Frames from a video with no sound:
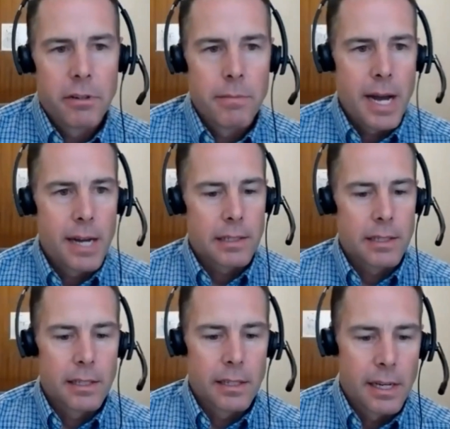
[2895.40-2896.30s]
for
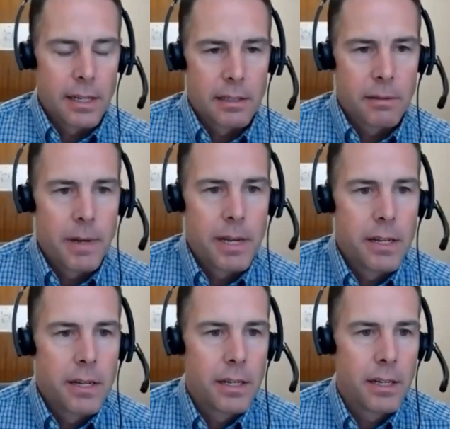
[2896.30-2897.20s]
masking has
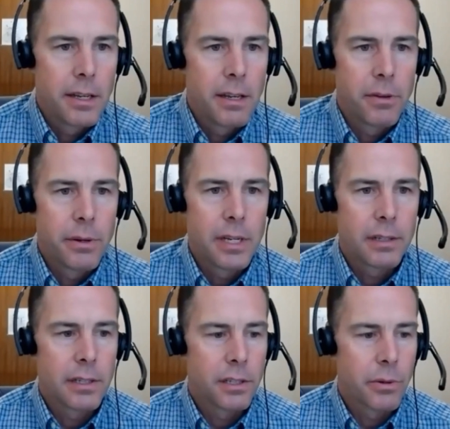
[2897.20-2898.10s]
been if you're in a
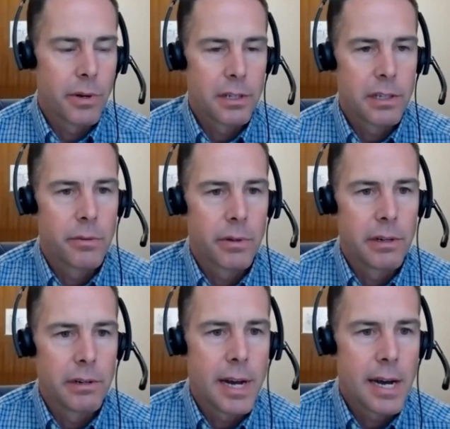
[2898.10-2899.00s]
situation where
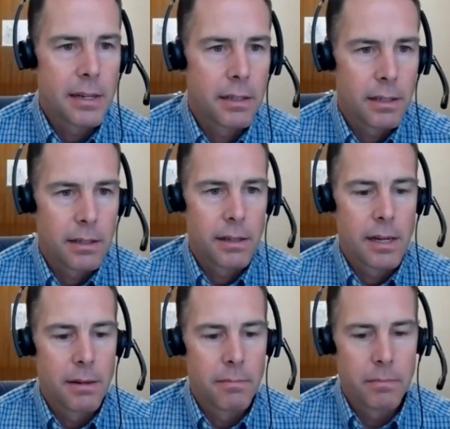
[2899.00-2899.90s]
you're not
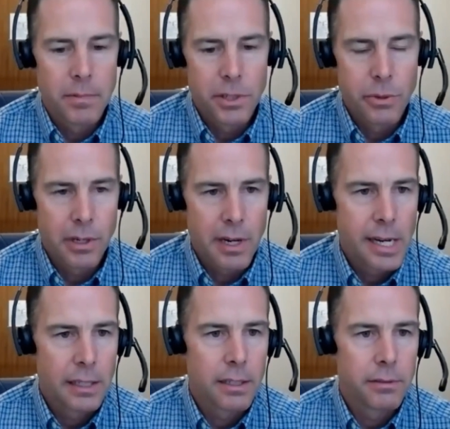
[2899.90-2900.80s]
um, doing
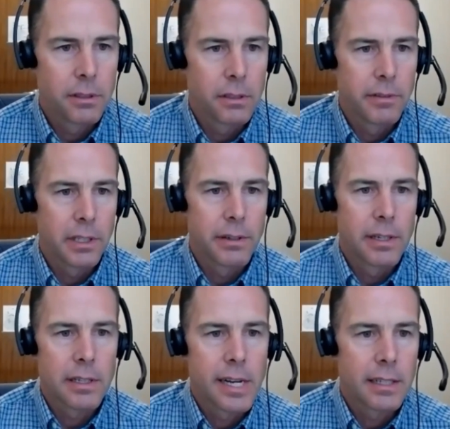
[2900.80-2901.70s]
high level or
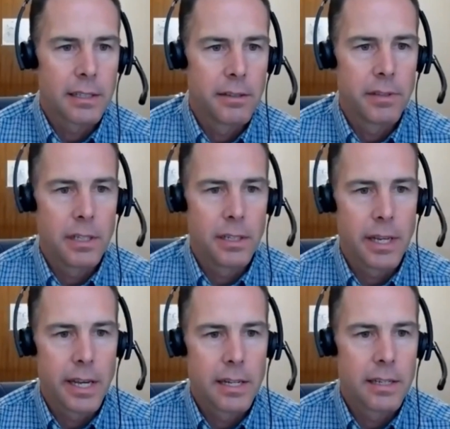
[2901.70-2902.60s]
vigorous activity
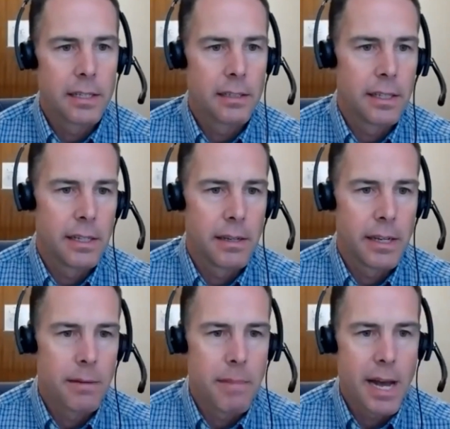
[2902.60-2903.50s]
and it, it,
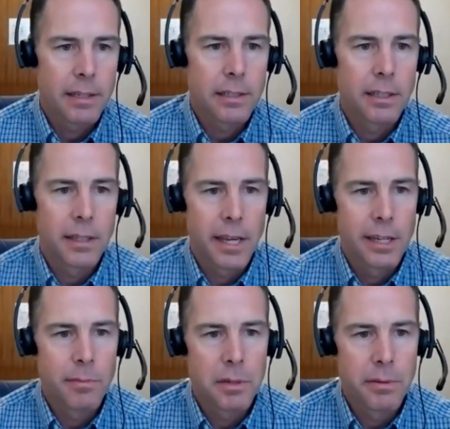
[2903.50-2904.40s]
and a mask
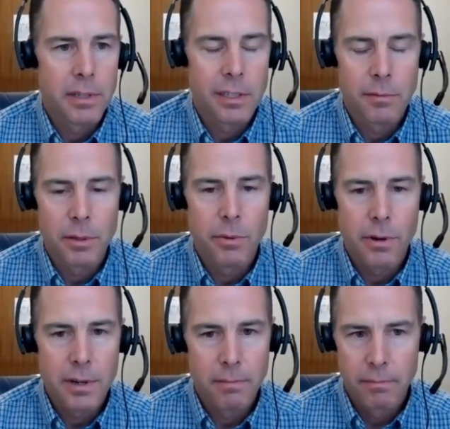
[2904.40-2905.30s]
can be reasonably
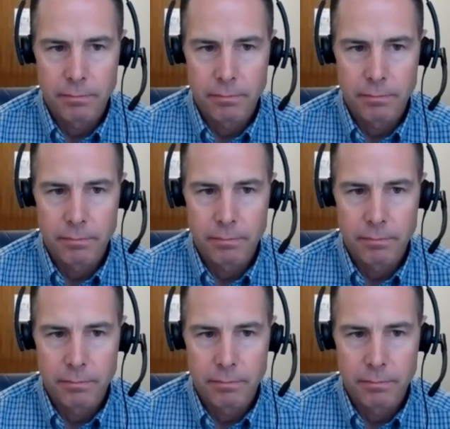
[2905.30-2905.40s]
worn